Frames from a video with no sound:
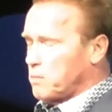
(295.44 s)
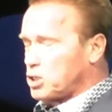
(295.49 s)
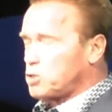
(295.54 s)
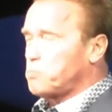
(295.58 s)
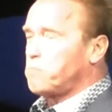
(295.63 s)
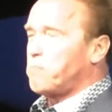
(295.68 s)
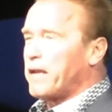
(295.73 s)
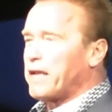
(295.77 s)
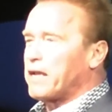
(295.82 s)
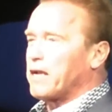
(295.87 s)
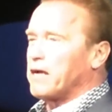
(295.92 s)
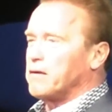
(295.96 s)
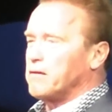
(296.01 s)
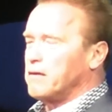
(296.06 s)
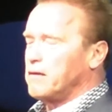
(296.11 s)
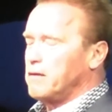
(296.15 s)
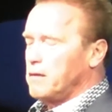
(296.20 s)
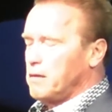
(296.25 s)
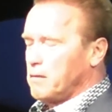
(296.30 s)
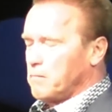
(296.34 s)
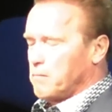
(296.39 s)
much bigger,
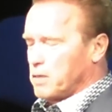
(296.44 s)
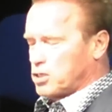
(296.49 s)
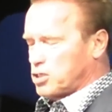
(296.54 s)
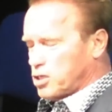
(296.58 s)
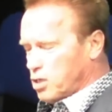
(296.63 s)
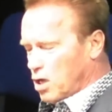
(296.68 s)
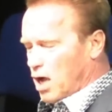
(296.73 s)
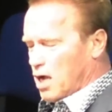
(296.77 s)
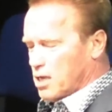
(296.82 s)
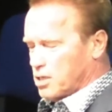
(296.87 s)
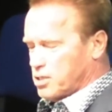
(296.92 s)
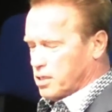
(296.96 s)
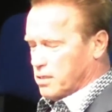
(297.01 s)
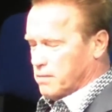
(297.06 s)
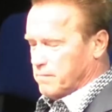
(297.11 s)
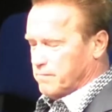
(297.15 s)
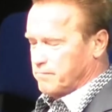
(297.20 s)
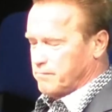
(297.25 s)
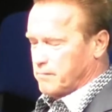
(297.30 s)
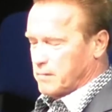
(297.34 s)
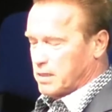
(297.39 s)
much larger.
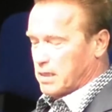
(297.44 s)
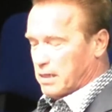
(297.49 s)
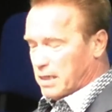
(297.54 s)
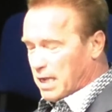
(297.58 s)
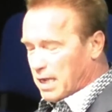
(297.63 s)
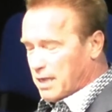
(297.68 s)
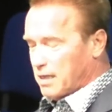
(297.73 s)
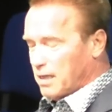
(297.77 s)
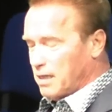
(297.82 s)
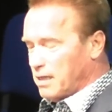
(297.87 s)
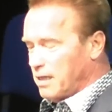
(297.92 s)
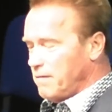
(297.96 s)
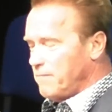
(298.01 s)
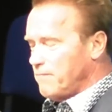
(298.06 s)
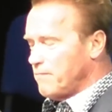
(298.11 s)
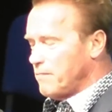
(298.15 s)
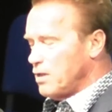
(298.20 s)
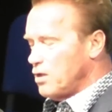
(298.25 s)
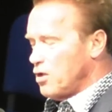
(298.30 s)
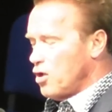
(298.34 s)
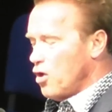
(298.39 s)
Luckily,
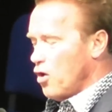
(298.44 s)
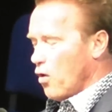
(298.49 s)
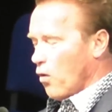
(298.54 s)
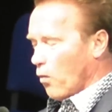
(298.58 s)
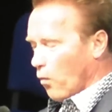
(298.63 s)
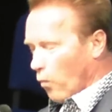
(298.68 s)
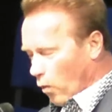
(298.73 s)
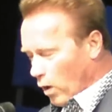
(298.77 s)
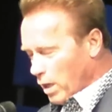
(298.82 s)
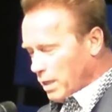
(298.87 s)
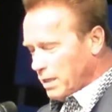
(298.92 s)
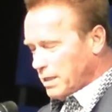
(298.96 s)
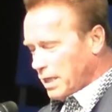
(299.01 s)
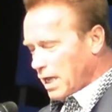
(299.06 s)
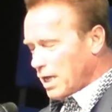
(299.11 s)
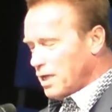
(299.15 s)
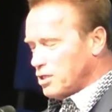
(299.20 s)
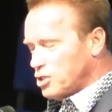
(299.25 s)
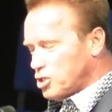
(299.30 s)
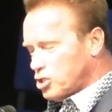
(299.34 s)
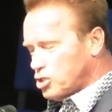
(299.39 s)
one
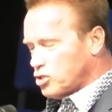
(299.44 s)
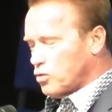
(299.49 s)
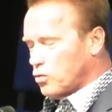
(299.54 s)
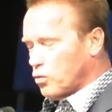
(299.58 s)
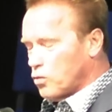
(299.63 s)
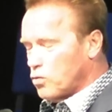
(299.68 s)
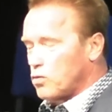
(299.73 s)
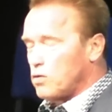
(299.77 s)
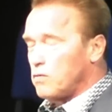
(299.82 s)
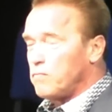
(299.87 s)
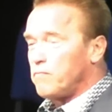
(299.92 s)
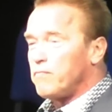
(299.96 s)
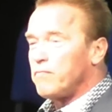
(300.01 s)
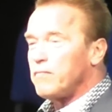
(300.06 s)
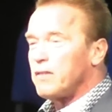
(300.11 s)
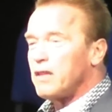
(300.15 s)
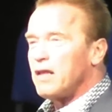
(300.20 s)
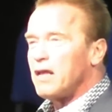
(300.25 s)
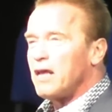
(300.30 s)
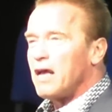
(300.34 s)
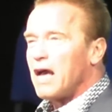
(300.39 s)
day in school,
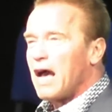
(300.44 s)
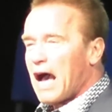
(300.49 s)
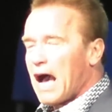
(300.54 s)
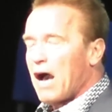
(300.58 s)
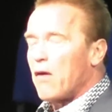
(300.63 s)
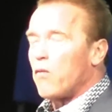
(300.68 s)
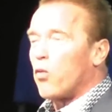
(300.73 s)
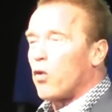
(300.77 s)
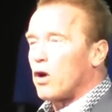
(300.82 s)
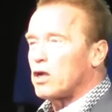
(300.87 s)
I